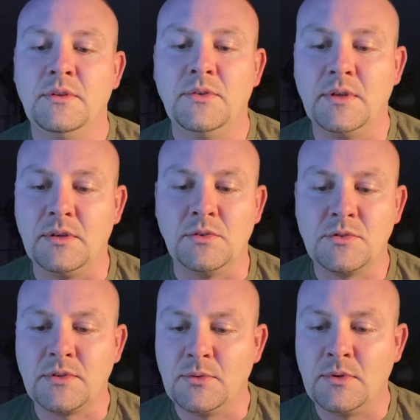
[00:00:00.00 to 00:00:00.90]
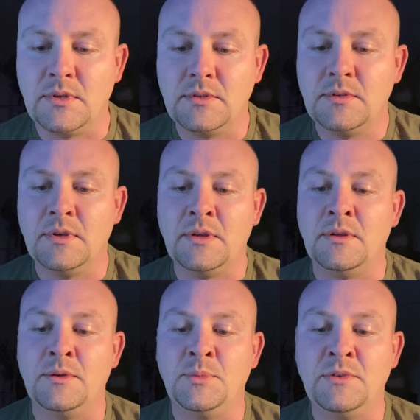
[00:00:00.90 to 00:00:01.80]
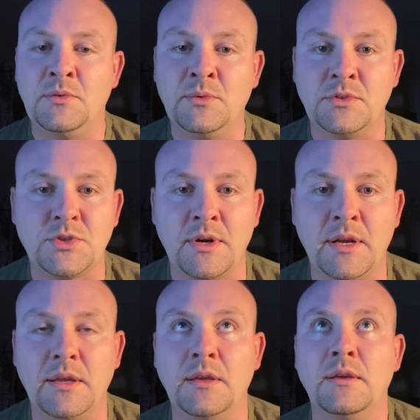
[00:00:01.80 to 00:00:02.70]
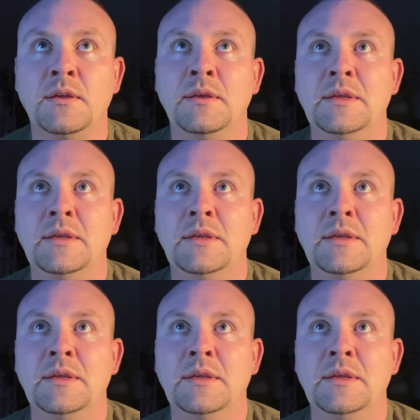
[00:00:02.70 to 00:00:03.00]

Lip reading: You get used to it, even with a straight key.